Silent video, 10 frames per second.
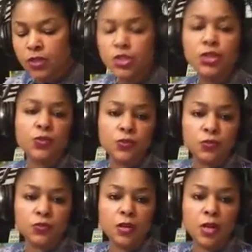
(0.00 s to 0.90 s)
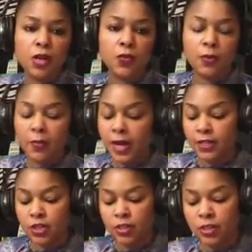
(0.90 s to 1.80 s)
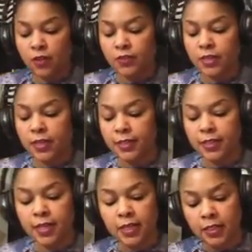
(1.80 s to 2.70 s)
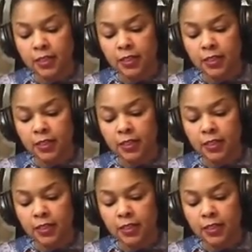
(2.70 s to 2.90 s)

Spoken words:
2, remind yourself to get it done.